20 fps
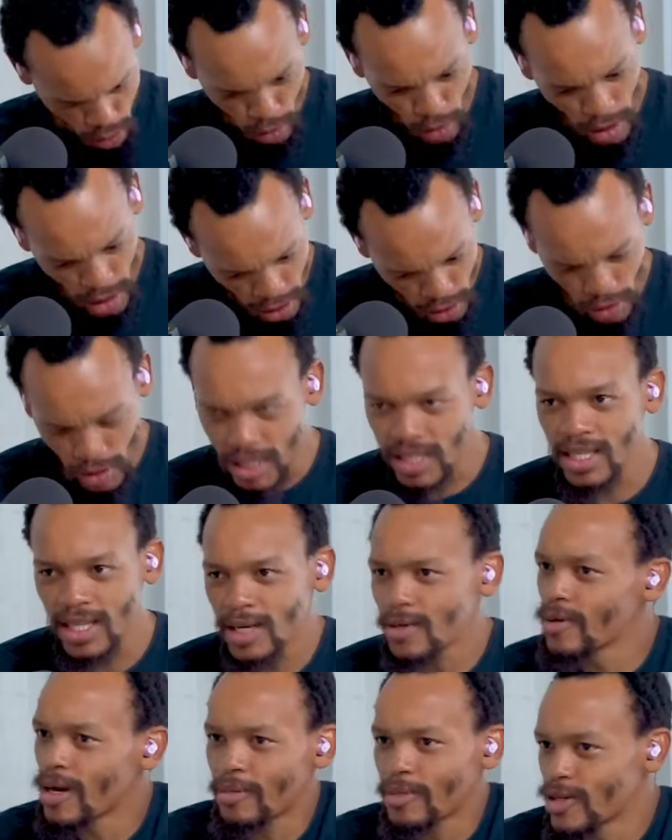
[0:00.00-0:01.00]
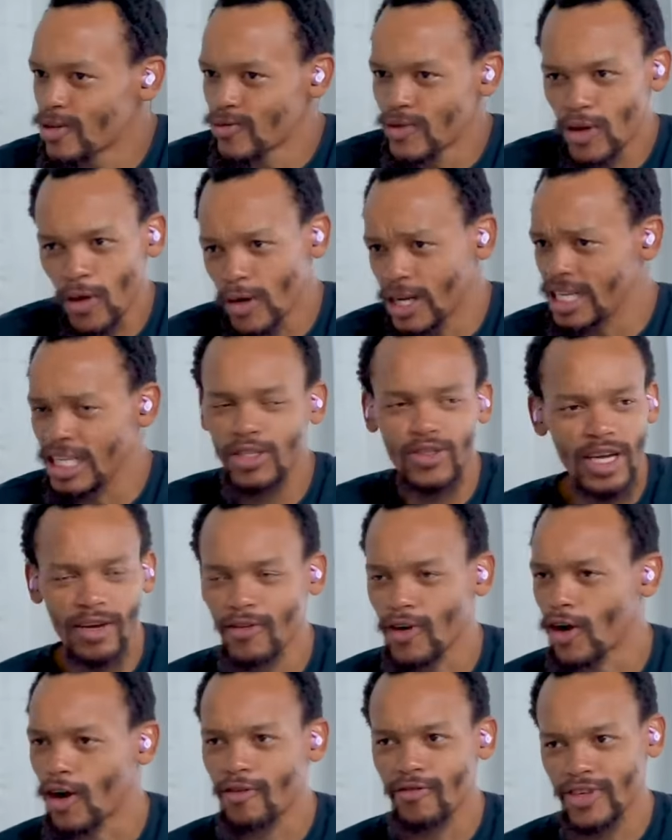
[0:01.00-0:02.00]
You look at your slip. I mean, we don't need to
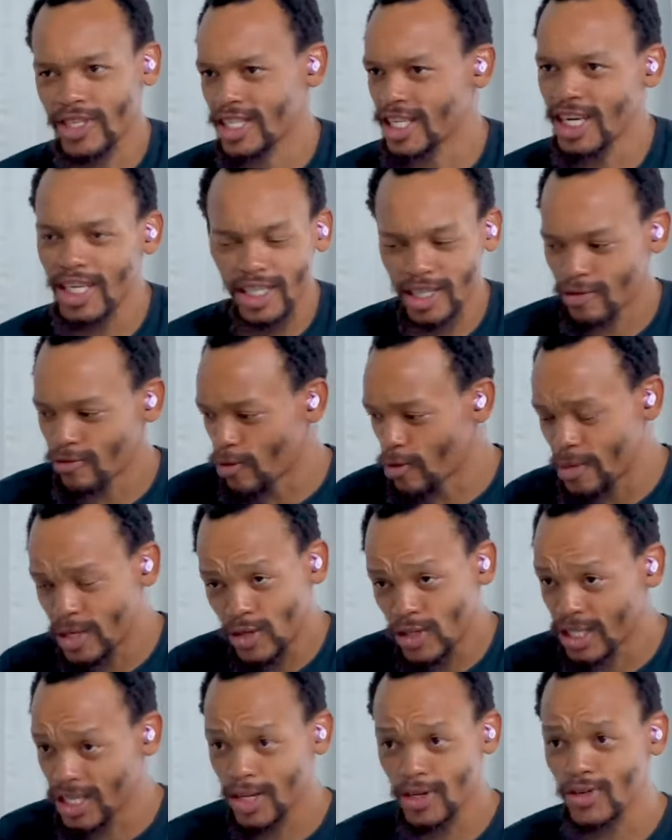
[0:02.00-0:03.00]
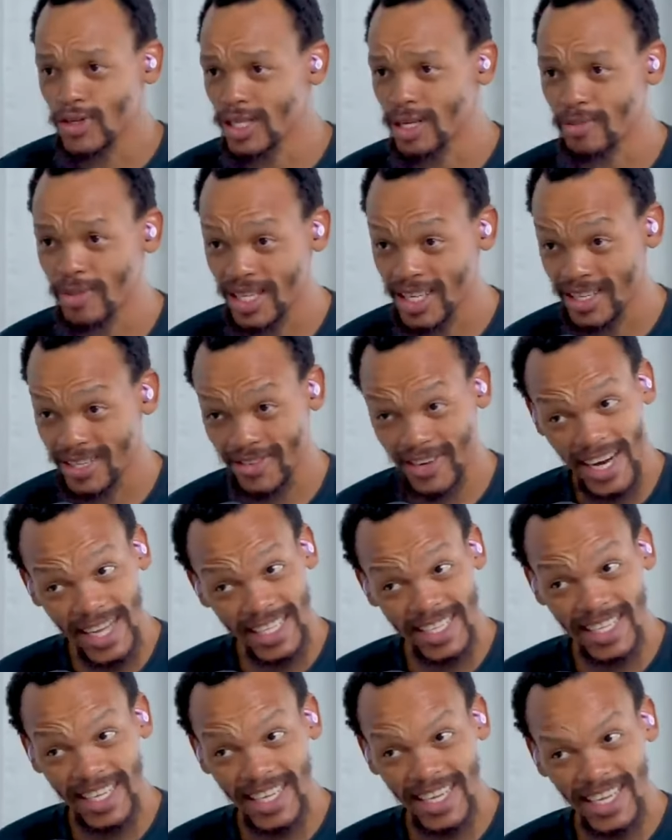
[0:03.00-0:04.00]
have a conversation for me to sell you something, hello,